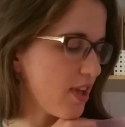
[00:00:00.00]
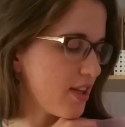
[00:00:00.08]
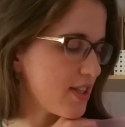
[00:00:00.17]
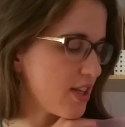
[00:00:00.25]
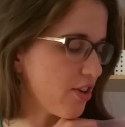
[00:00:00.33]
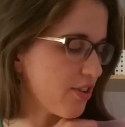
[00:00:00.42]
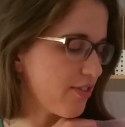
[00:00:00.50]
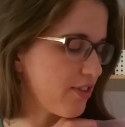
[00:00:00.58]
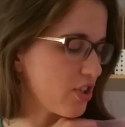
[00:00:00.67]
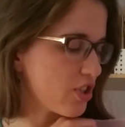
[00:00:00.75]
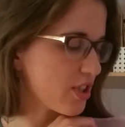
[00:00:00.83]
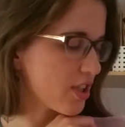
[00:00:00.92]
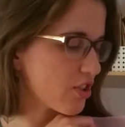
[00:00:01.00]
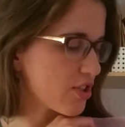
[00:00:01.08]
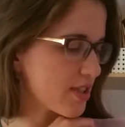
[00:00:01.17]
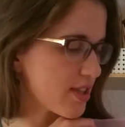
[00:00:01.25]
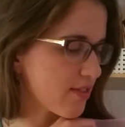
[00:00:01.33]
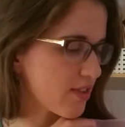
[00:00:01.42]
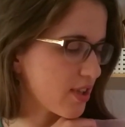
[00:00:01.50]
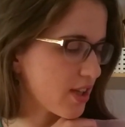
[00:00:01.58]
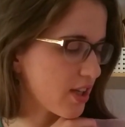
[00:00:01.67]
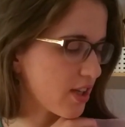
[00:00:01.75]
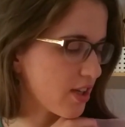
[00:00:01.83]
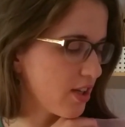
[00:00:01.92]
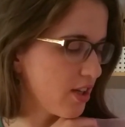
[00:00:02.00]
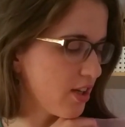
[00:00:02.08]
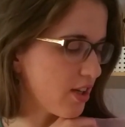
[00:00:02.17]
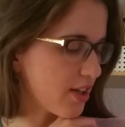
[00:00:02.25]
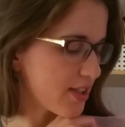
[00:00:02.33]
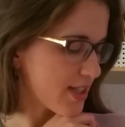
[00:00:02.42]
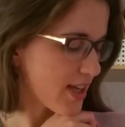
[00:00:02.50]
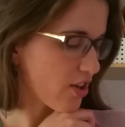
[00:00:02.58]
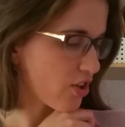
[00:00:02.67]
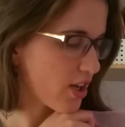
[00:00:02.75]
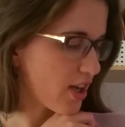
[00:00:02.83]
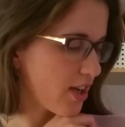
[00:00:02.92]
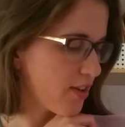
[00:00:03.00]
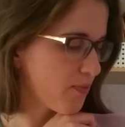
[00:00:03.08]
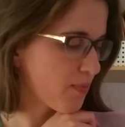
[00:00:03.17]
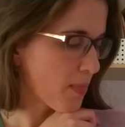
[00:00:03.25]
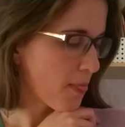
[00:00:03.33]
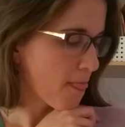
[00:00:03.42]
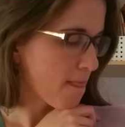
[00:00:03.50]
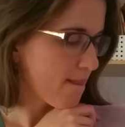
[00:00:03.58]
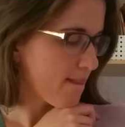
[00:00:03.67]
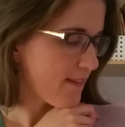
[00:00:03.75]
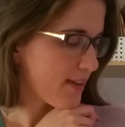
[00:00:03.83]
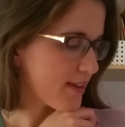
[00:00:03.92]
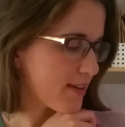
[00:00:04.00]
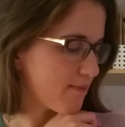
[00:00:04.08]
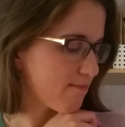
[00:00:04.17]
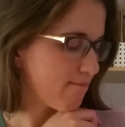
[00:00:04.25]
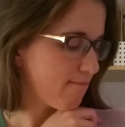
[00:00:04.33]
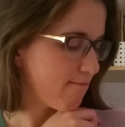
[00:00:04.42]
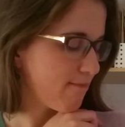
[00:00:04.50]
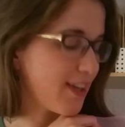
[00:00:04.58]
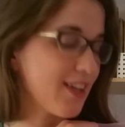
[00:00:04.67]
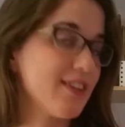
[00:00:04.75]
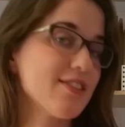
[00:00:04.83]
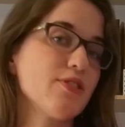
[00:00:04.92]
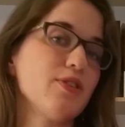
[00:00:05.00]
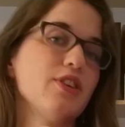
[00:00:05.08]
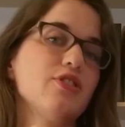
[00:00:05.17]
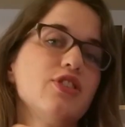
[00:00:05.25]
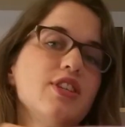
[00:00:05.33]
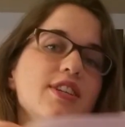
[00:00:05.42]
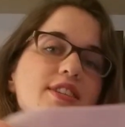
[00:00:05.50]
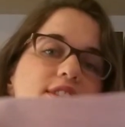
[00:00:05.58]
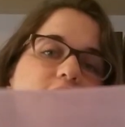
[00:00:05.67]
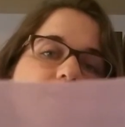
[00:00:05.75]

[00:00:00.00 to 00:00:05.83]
did all the finishing touches and everything on Saturday. And so here she is.